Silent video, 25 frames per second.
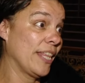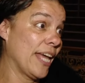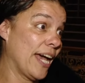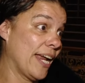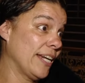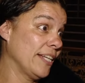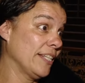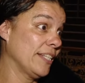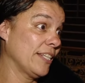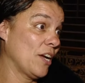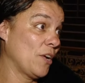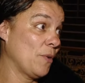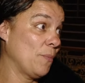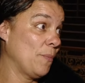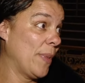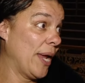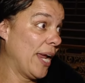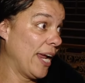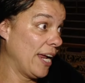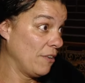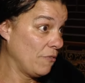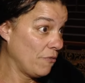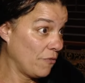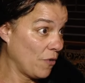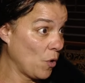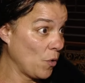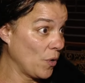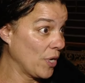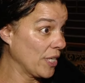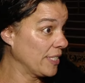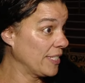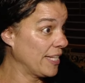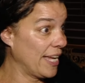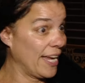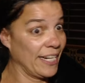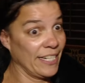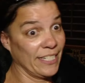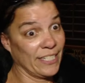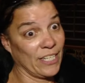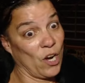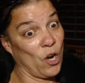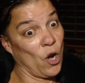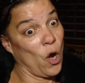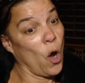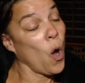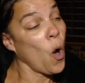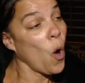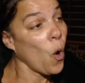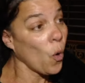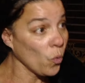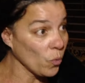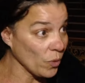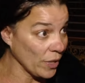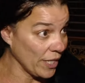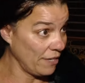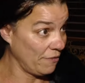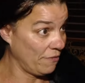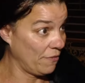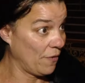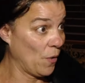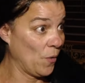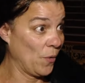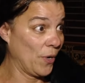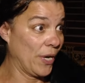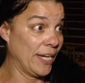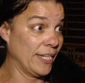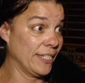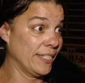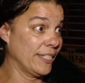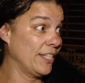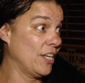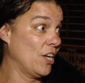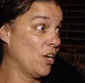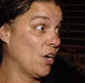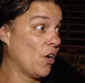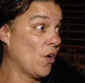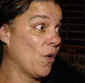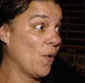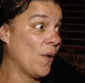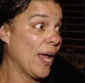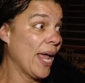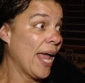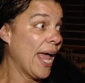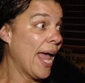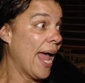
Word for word: That is our main focus. That is our only focus, you know.